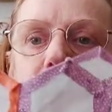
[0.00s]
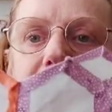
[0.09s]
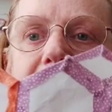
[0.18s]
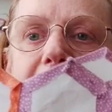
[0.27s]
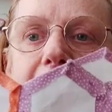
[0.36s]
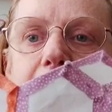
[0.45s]
this
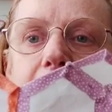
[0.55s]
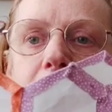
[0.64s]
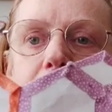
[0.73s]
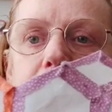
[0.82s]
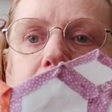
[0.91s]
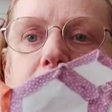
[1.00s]
one
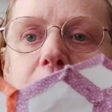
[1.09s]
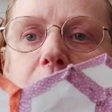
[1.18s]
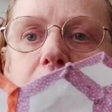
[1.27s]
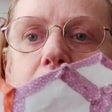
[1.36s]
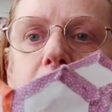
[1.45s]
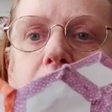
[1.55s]
here,
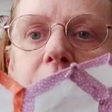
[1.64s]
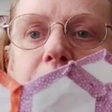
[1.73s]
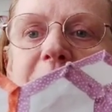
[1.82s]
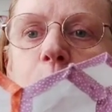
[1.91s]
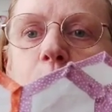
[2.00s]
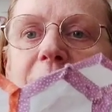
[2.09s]

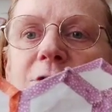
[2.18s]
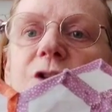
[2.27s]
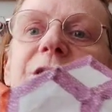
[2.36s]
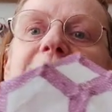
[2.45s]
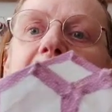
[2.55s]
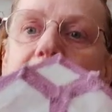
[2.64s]
the middle
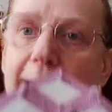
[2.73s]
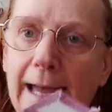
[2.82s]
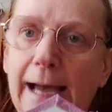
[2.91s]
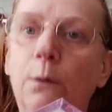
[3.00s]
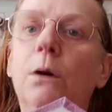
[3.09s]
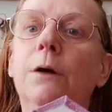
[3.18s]
ones, you could
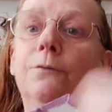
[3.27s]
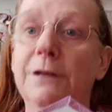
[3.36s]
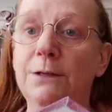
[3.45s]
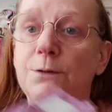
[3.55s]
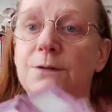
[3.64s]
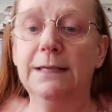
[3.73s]
take out and
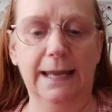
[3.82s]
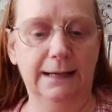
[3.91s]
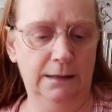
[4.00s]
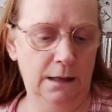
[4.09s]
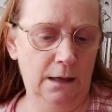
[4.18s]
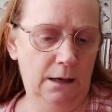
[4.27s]
reuse
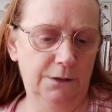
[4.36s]
again.